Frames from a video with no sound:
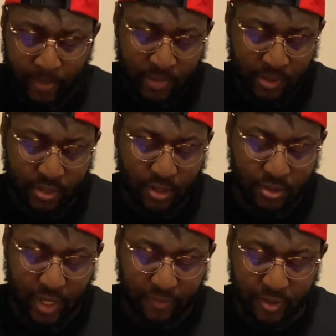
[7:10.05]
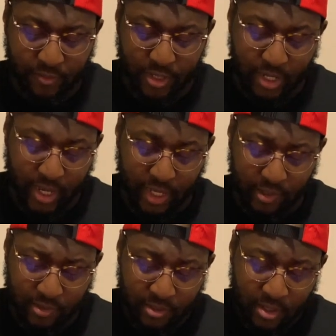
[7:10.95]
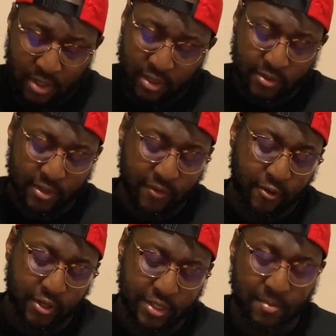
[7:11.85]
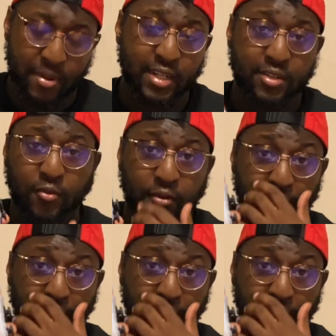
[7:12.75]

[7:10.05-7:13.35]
So definitely really nice. So of course, to match the overall